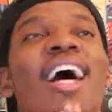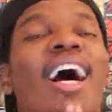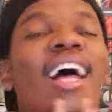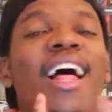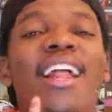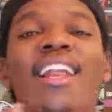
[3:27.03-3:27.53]

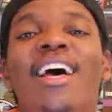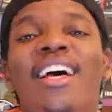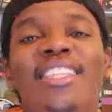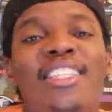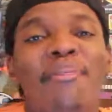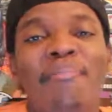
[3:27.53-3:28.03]

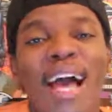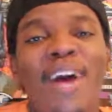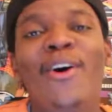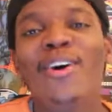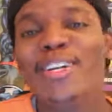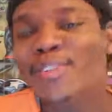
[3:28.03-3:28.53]
the
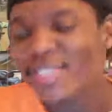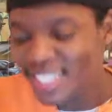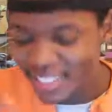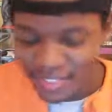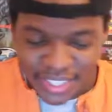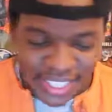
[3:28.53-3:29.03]
Black Order was
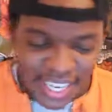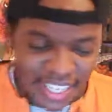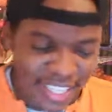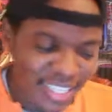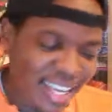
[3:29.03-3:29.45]
even like,